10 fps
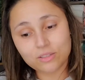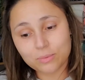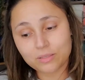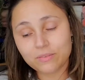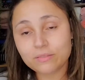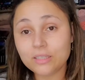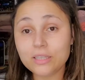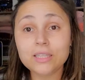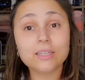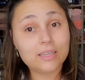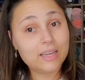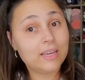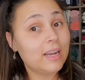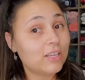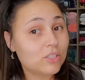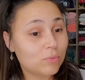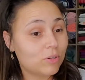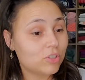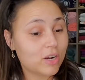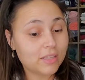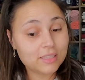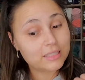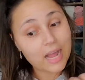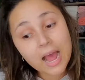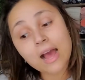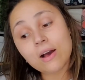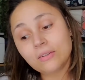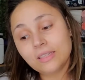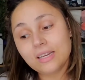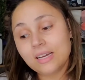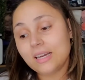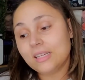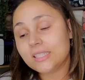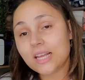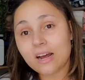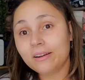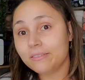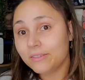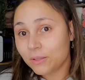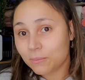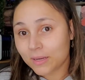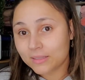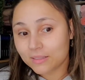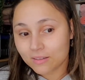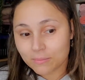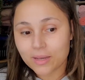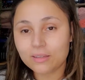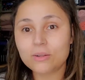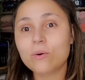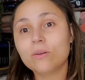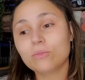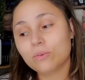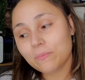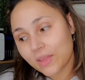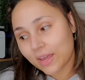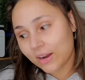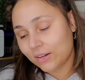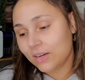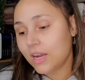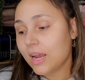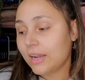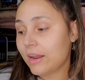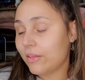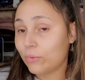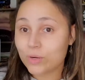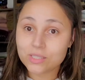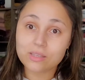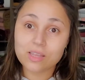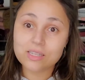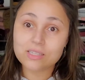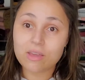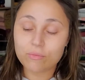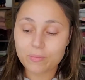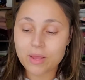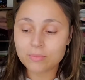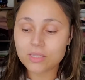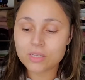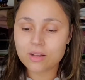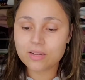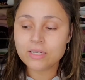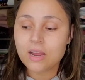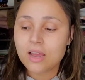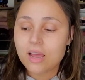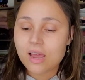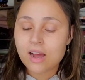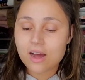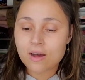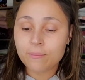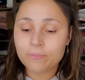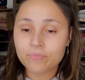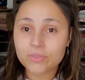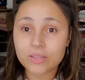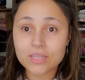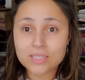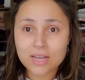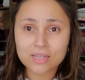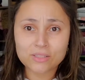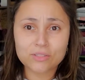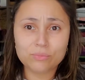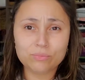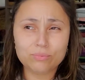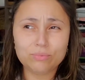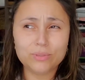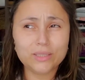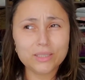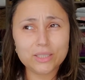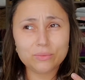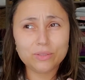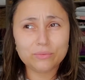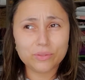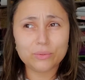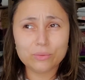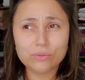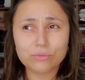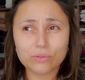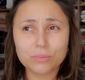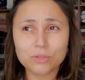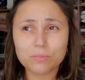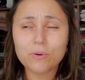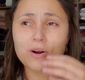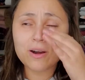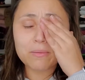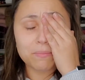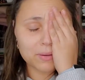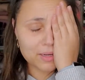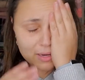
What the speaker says: bit of everything. Again, I just want to try these out, see how I feel about them, and go on from there. Now the rest of the things came from Amazon. These had really good reviews for the most part, but